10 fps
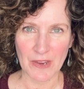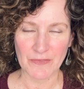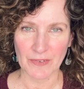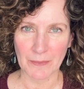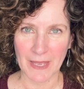
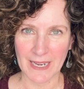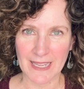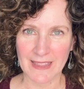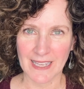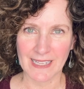from
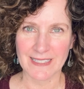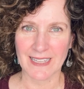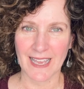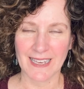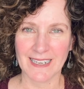anything
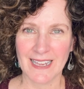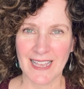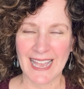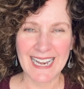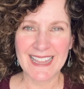that
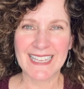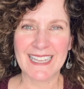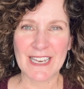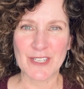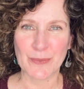
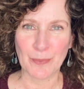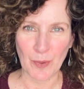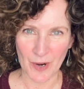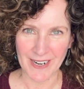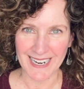is
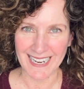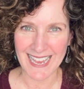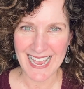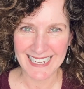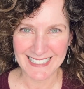boring
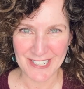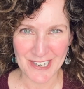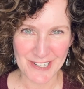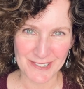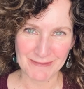to
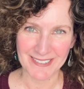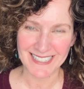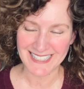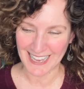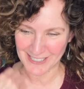you,
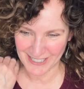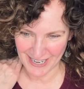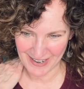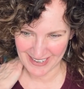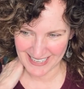
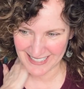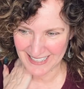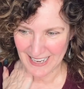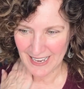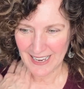Sagittarius,
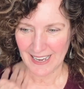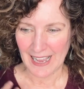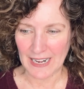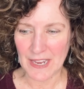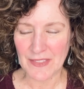
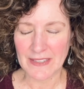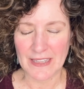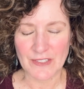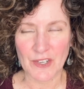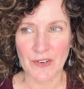anything
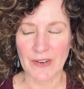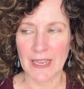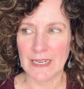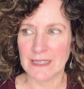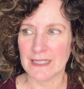that's
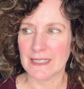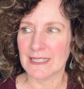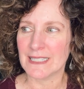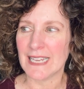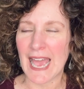created this
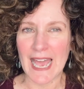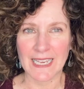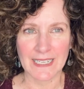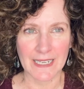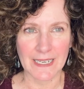
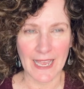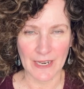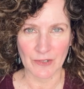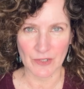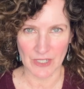stagnant
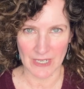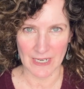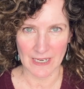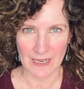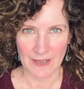
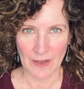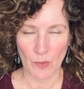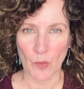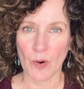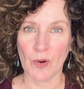energy
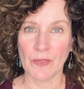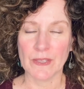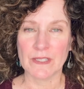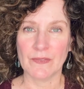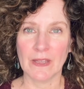or
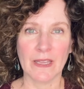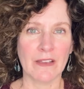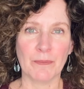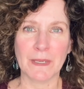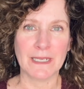this feeling
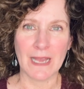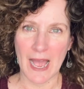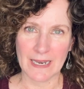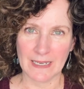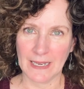of
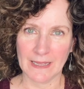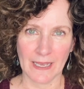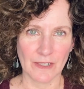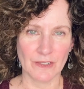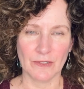monotony,
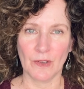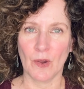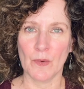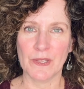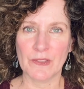like you're just
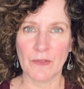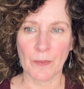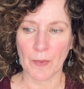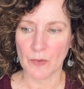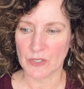going through the
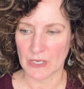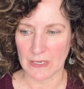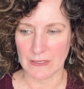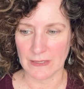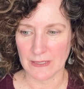
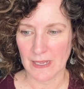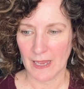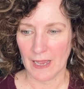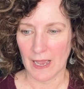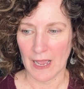motions.
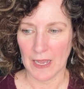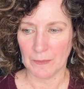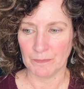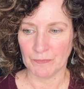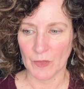
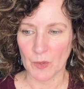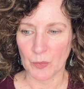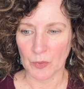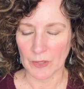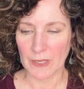You
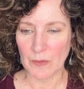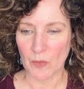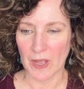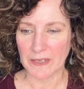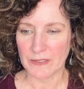really
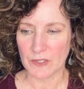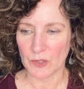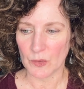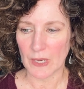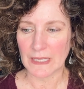want
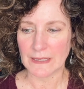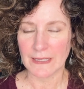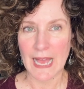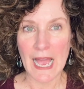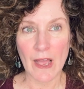to
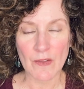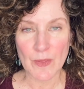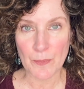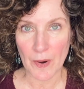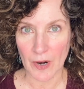allow
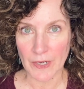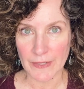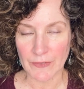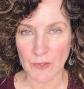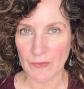the part
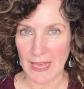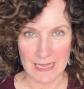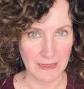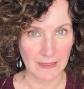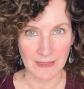of you
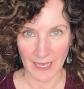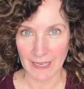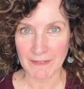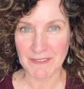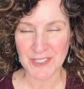that
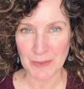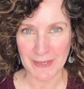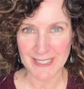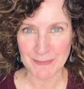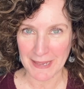loves to
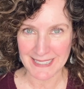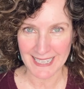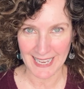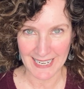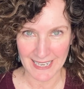be
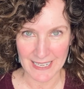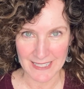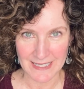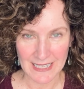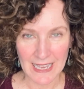spontaneous